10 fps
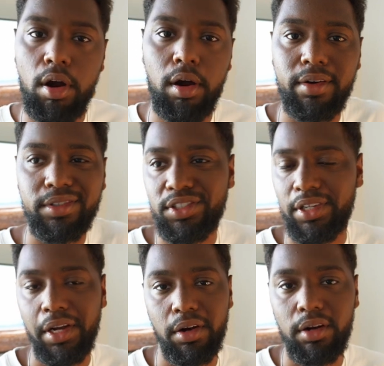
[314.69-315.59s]
heart and
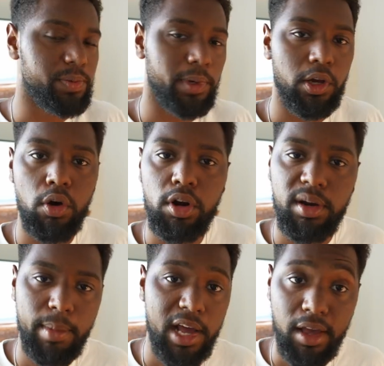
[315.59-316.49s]
share what's been going on
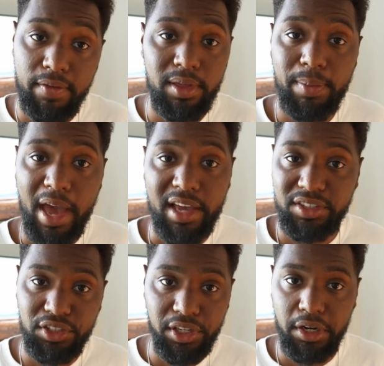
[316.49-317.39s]
in my life the
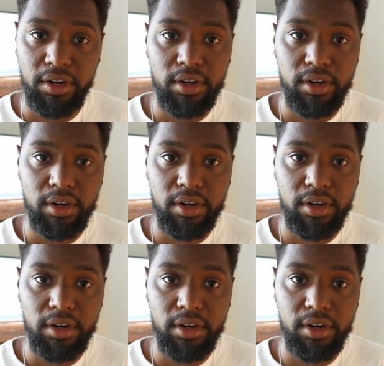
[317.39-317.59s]
past year,